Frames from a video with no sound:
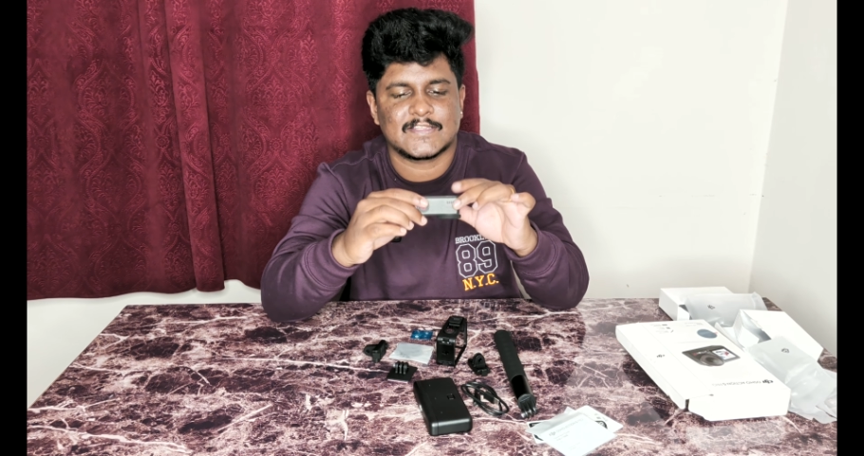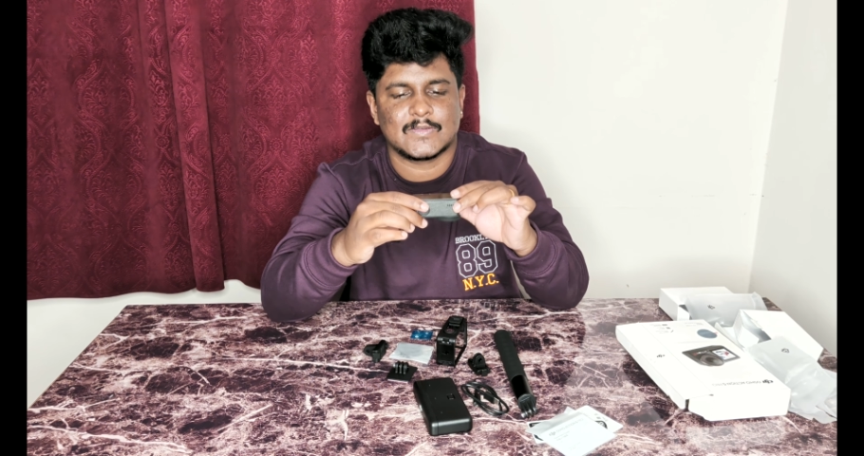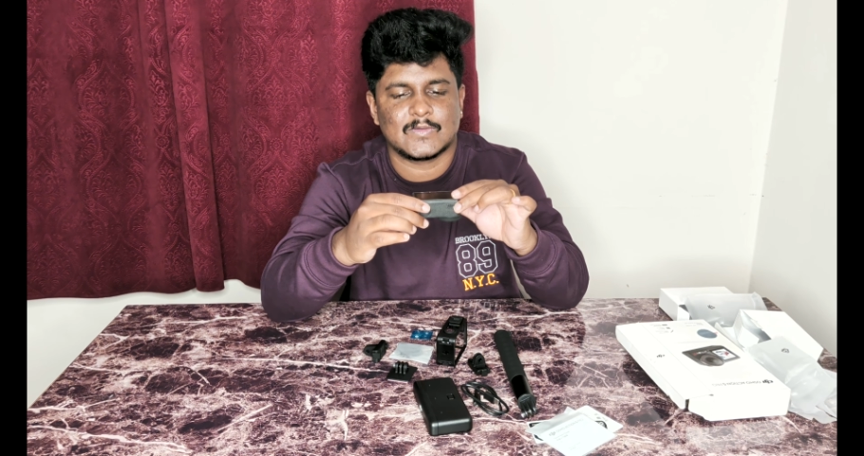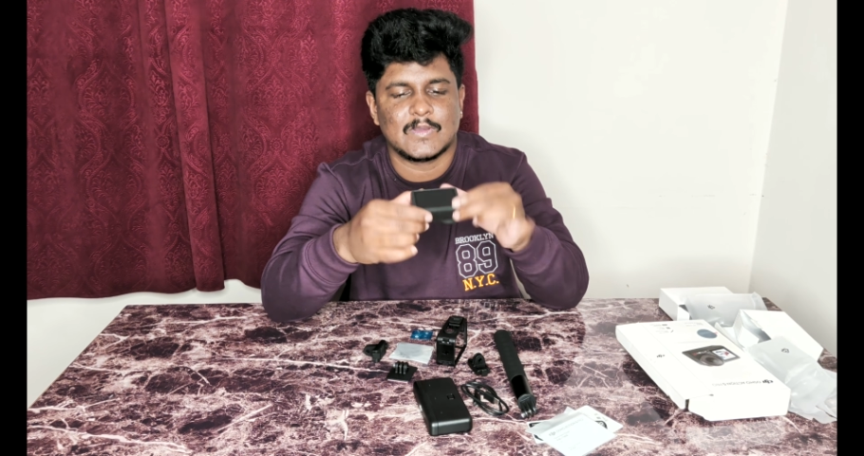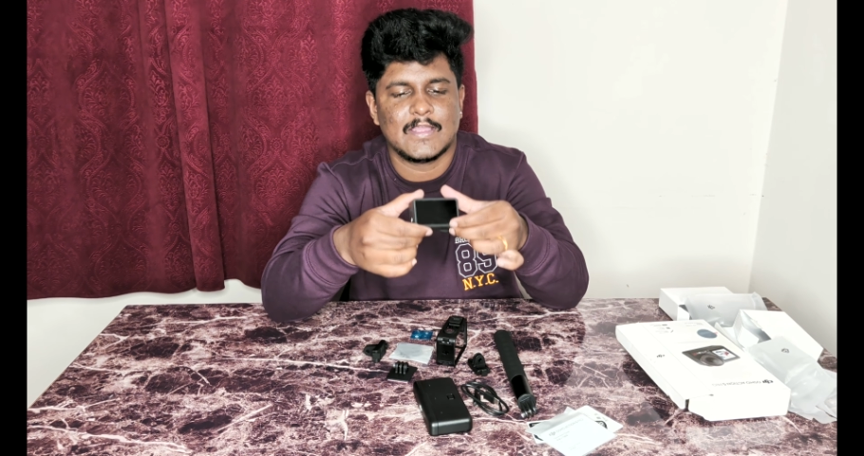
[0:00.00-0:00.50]

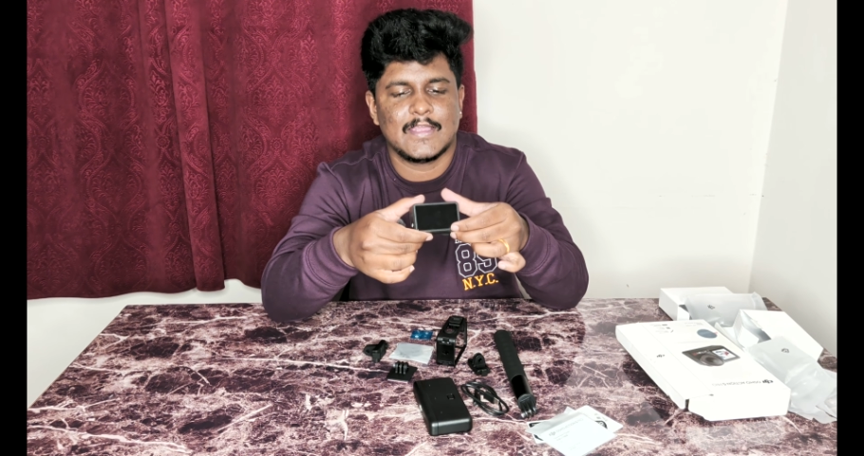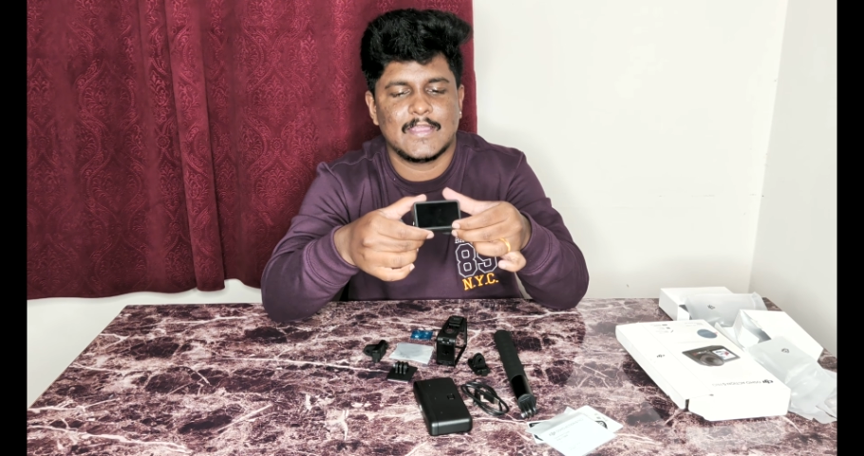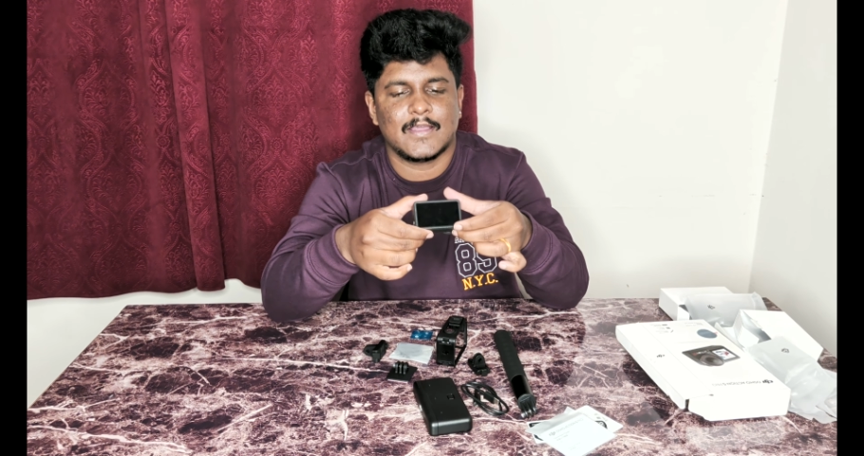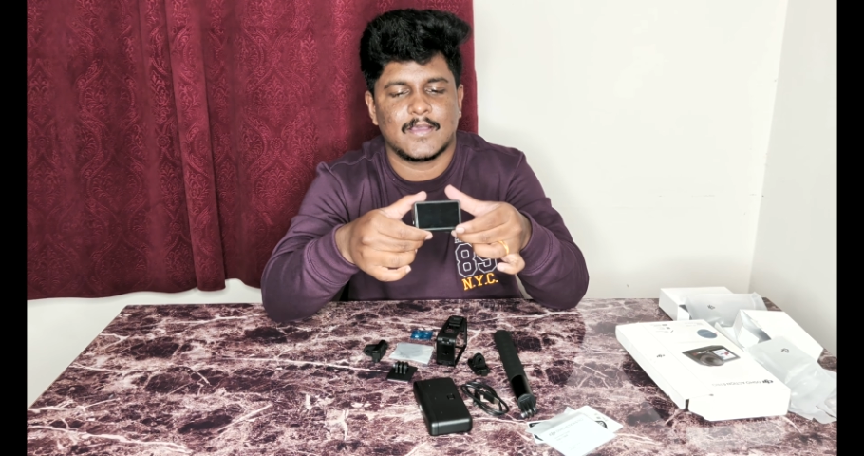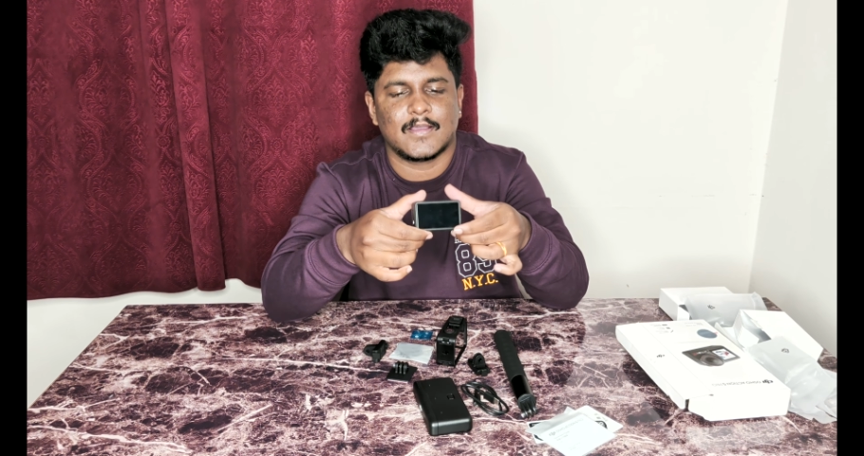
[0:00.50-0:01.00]
So
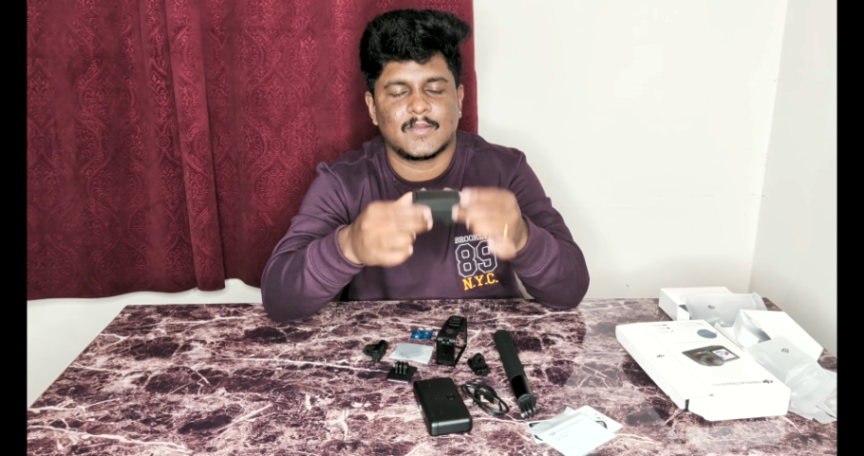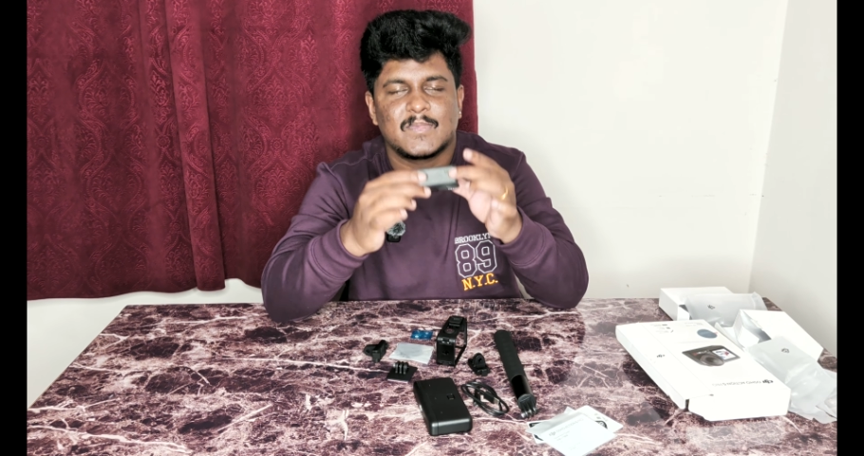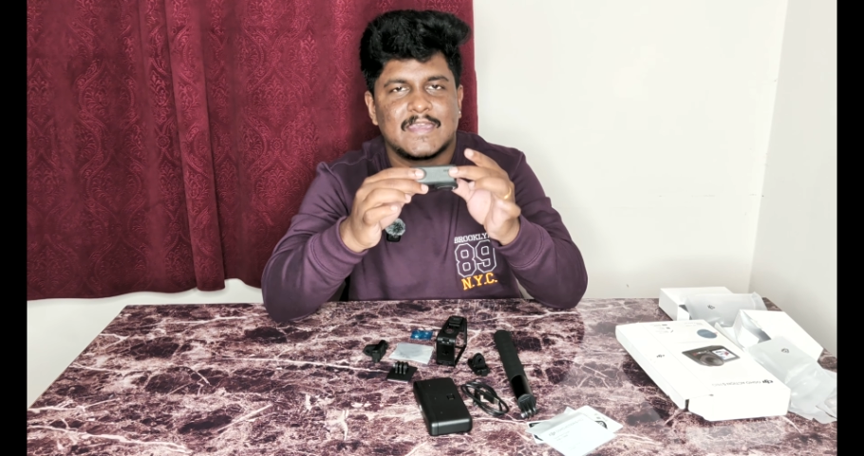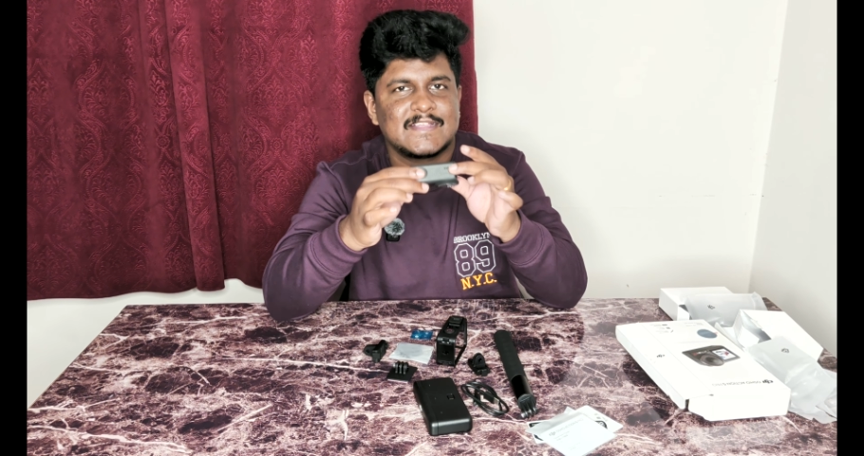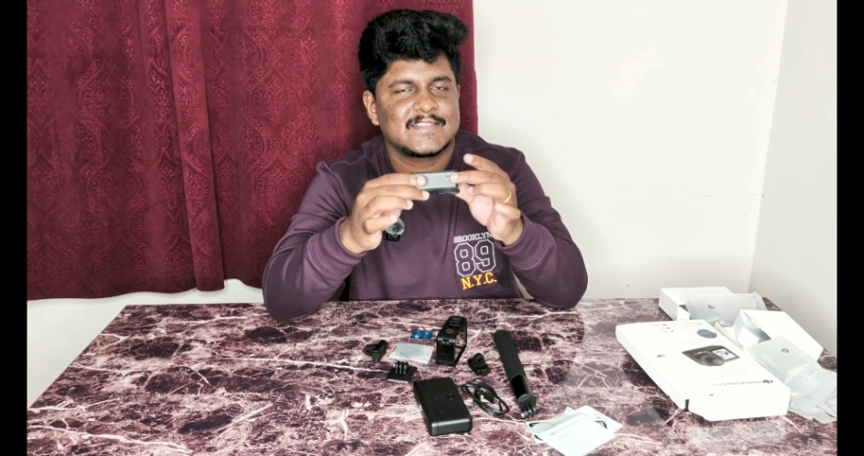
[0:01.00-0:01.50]
in
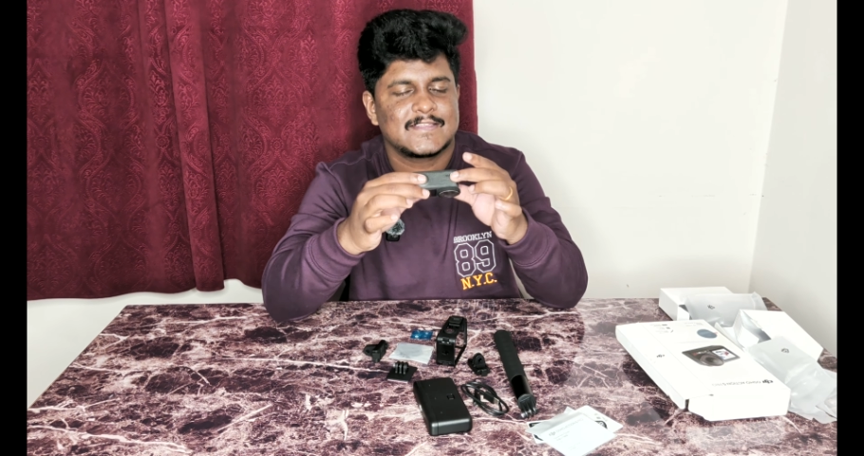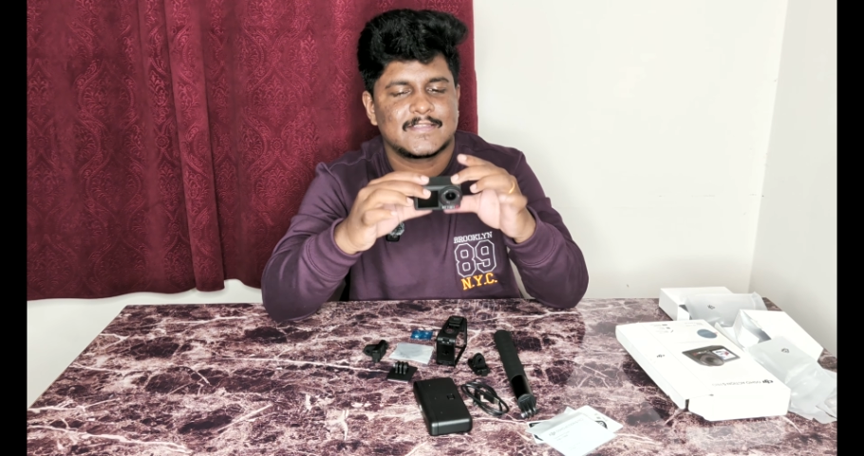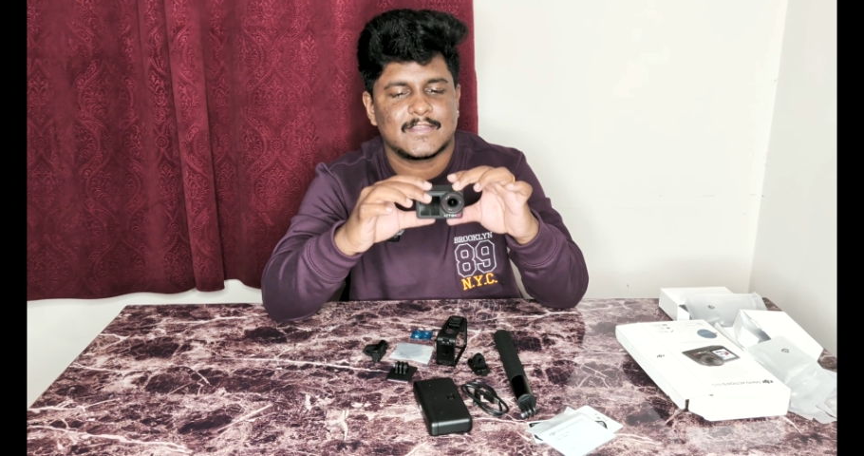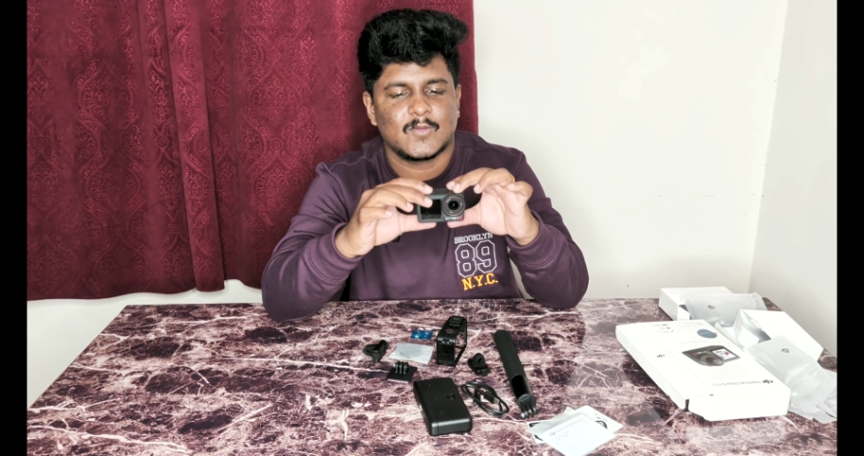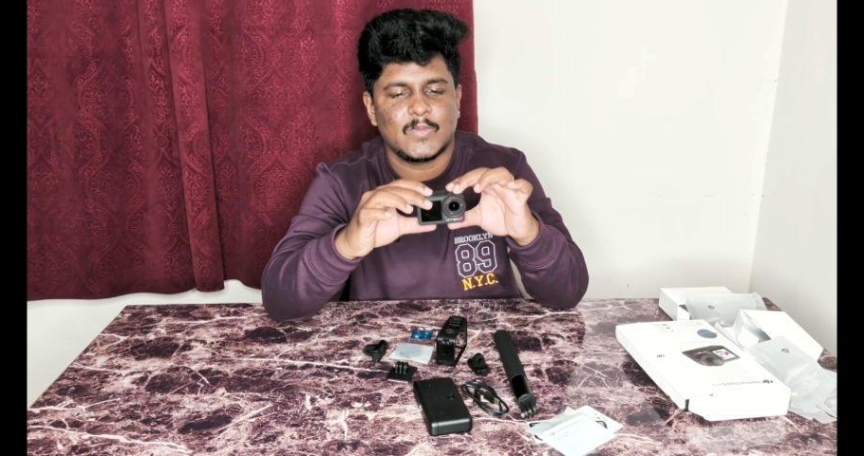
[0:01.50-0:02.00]
my next